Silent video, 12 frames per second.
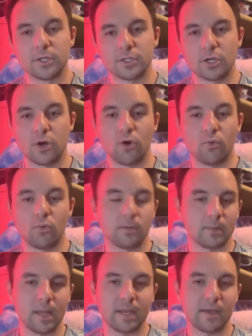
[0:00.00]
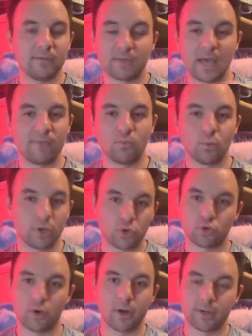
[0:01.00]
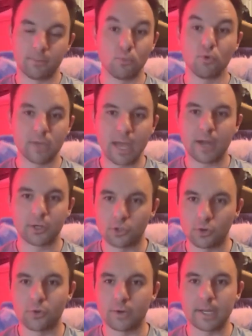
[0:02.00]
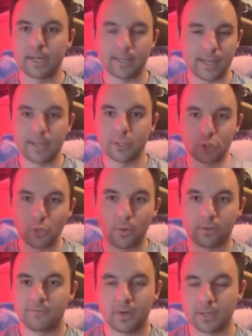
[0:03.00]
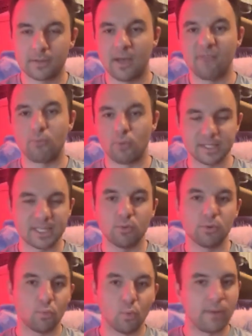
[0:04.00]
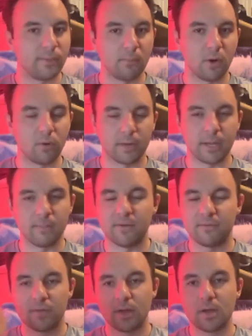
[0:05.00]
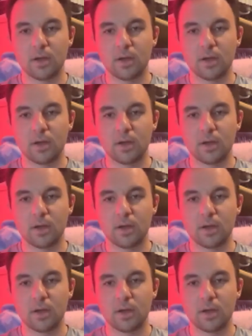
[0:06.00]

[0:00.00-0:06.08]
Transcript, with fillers: So, like, if Kevin would have drawn a Yan Curry and gained 200 fucking life points, he would have won the ball game if